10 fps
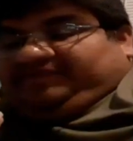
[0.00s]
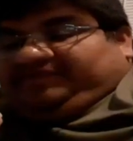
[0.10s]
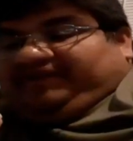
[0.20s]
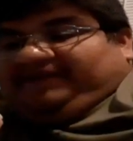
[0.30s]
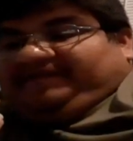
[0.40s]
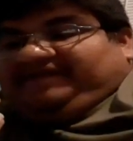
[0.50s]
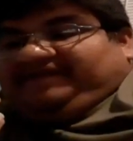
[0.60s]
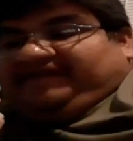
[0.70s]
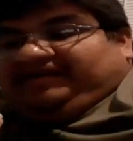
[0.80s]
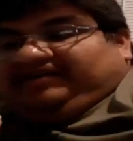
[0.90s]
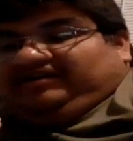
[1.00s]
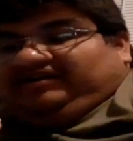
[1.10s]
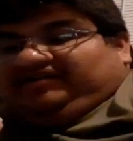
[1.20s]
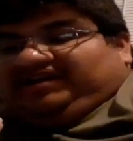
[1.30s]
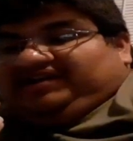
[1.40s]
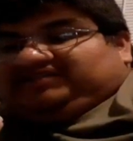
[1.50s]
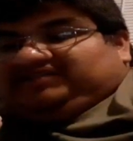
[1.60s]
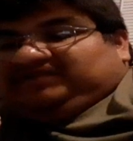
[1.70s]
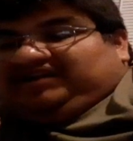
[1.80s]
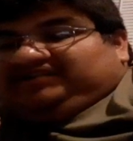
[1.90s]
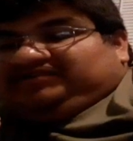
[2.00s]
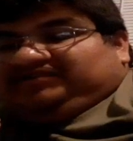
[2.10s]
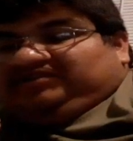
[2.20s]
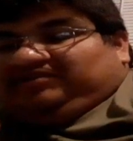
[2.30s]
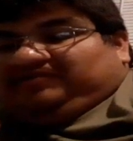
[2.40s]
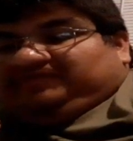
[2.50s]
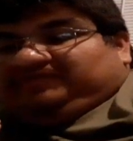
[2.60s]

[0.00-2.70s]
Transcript: Pop Eva. Okay, this one I do know.